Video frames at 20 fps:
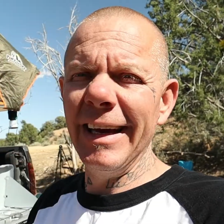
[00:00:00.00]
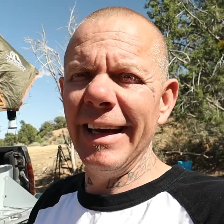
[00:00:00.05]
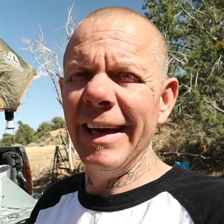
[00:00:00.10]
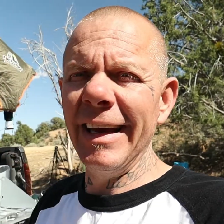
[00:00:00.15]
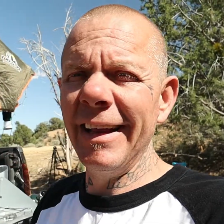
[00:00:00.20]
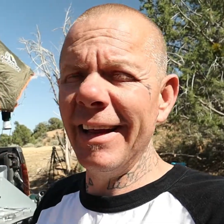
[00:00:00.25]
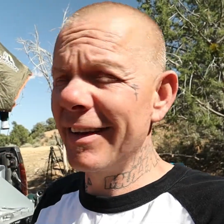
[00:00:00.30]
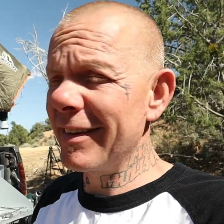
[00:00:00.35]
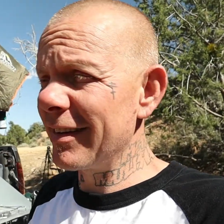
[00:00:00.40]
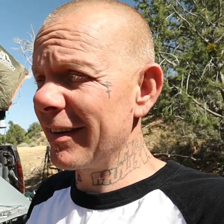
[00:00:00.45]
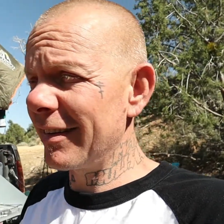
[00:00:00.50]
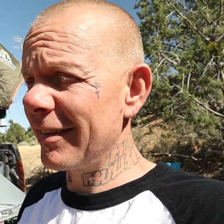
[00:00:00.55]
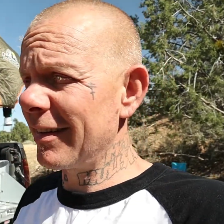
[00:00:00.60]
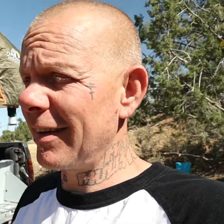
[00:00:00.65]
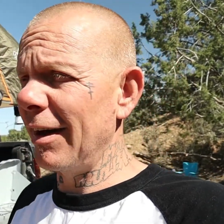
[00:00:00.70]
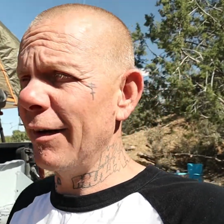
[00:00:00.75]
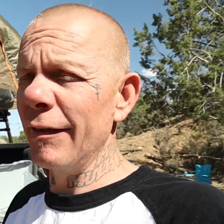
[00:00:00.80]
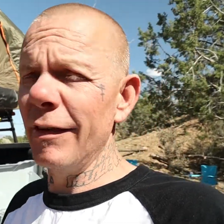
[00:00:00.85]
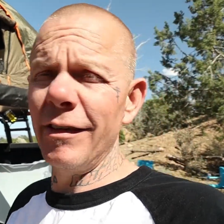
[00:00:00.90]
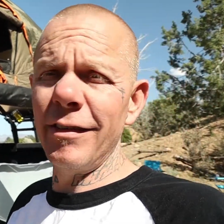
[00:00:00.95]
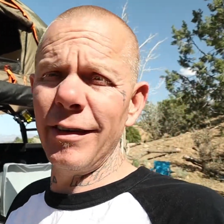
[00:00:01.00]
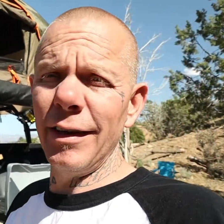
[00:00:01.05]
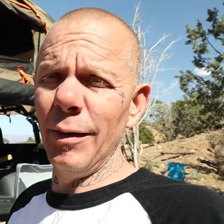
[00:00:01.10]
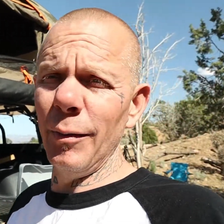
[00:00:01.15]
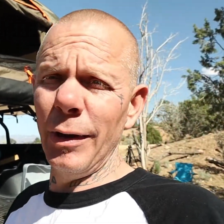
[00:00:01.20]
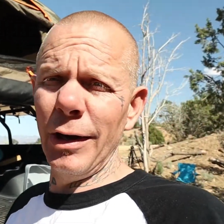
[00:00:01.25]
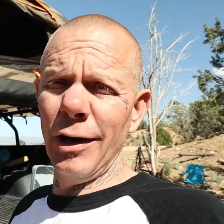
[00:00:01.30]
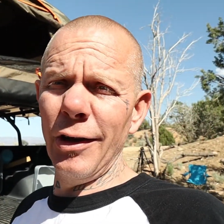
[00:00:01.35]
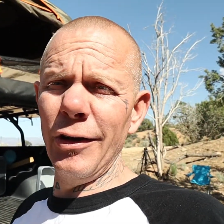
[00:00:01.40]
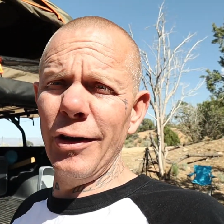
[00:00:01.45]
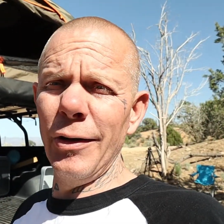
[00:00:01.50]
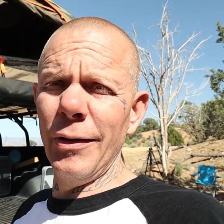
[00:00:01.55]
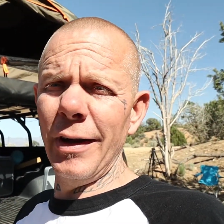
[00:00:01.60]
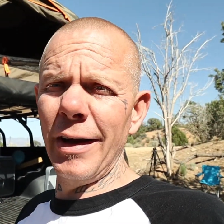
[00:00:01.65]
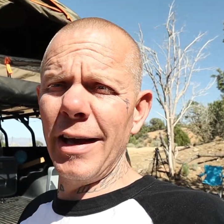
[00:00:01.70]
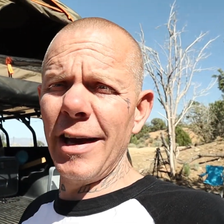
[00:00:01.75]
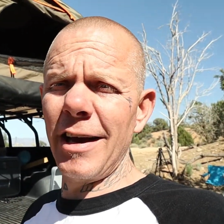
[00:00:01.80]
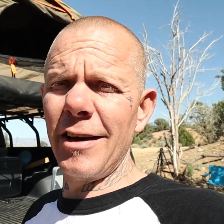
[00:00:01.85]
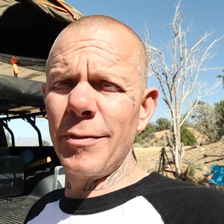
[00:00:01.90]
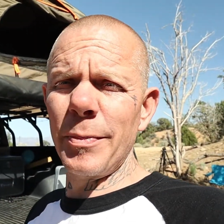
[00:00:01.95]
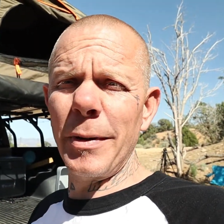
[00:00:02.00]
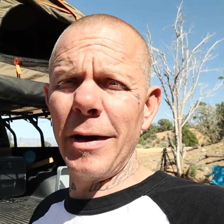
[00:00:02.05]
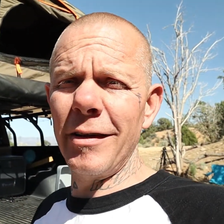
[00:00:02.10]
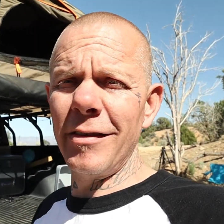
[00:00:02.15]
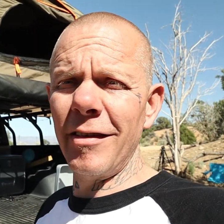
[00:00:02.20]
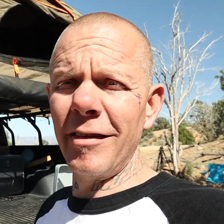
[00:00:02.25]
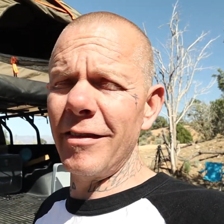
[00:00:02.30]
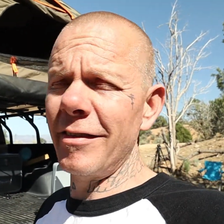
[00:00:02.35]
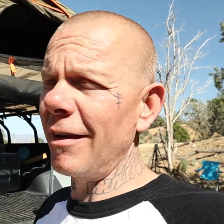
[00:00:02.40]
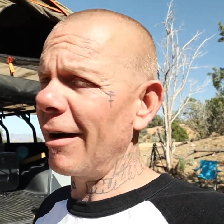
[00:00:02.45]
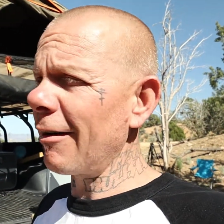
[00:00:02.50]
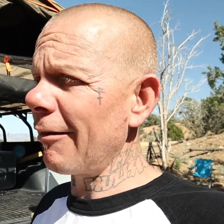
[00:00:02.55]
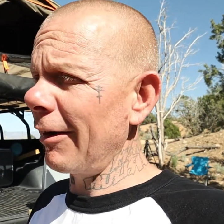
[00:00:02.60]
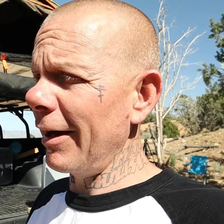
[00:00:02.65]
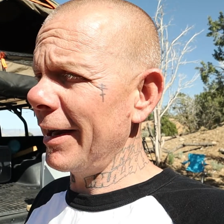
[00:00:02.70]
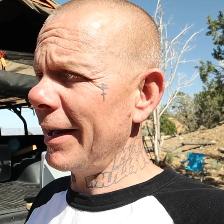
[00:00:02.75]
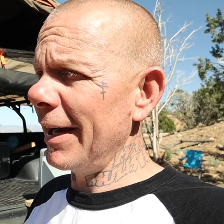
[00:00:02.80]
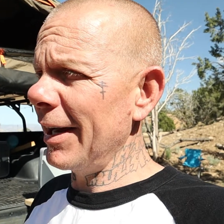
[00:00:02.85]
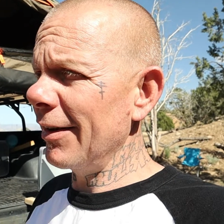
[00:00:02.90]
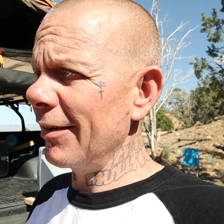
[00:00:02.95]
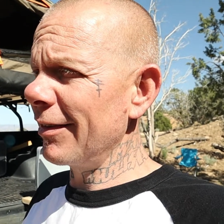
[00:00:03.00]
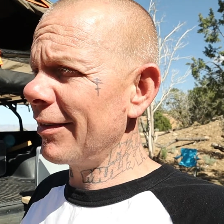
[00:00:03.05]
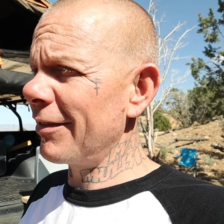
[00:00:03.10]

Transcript: And that's just, obviously, we all know that gas prices suck right now.